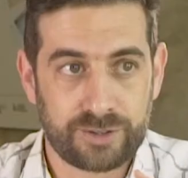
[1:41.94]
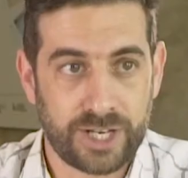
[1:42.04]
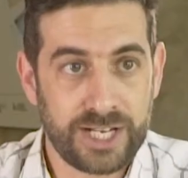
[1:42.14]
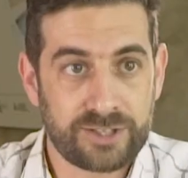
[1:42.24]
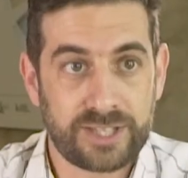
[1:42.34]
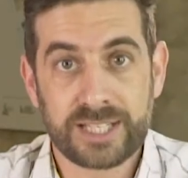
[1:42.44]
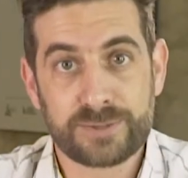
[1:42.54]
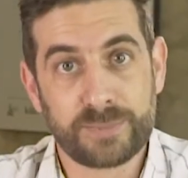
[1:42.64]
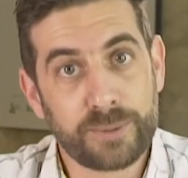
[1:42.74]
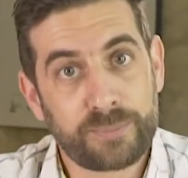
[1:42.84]
change
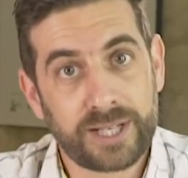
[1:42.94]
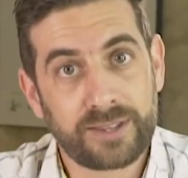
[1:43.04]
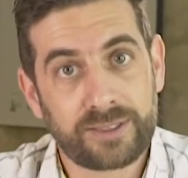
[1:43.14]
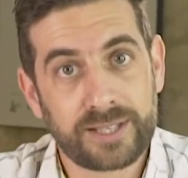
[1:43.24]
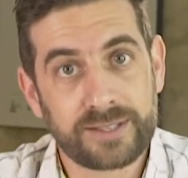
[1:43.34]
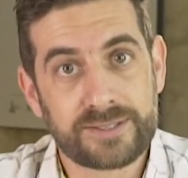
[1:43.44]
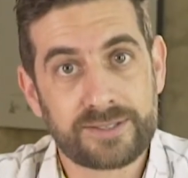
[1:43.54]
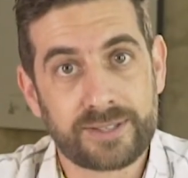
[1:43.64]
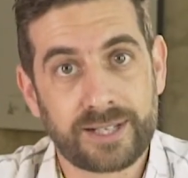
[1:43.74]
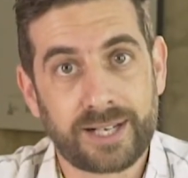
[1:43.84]
things, manipulate things
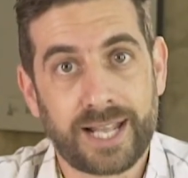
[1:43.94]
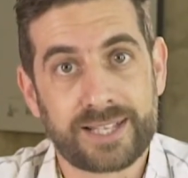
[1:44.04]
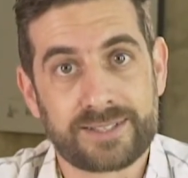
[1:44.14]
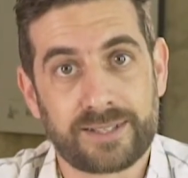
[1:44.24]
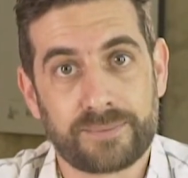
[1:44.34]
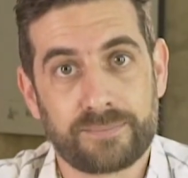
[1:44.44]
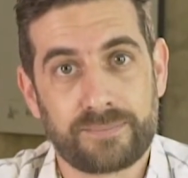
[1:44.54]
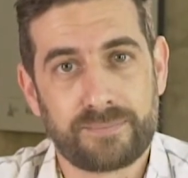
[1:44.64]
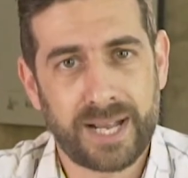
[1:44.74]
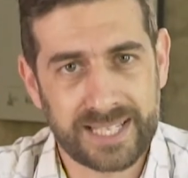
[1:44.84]
so that it has a
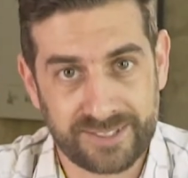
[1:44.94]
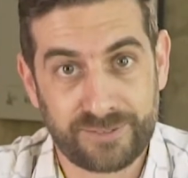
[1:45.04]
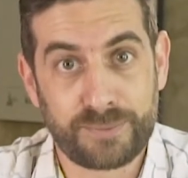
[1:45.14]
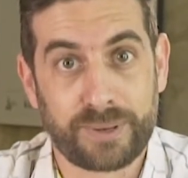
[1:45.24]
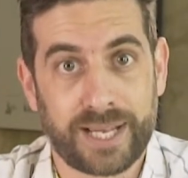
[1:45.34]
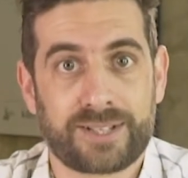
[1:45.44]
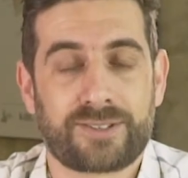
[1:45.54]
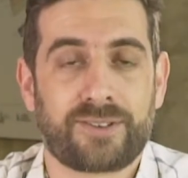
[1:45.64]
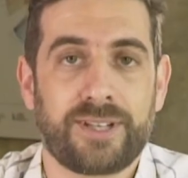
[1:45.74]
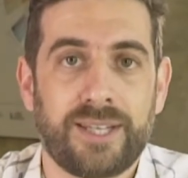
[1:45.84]
massive
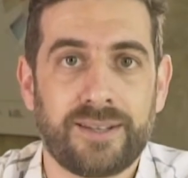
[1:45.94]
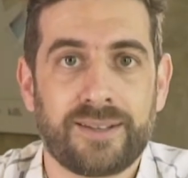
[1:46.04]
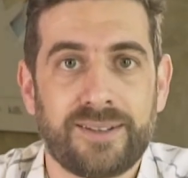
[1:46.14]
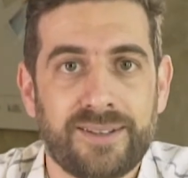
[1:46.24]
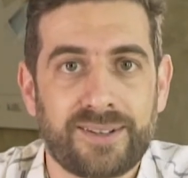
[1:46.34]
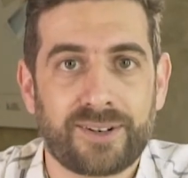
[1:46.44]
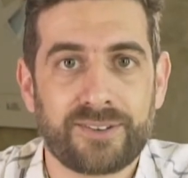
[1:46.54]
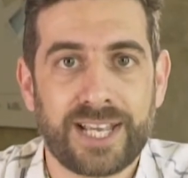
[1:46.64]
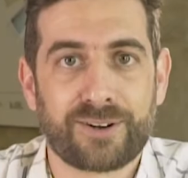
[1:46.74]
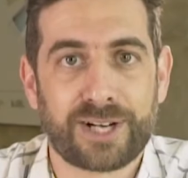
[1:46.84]
impact on the,
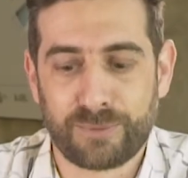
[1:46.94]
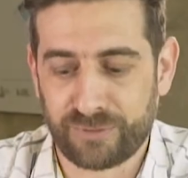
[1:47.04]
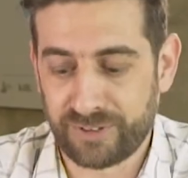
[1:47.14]
on the outcome of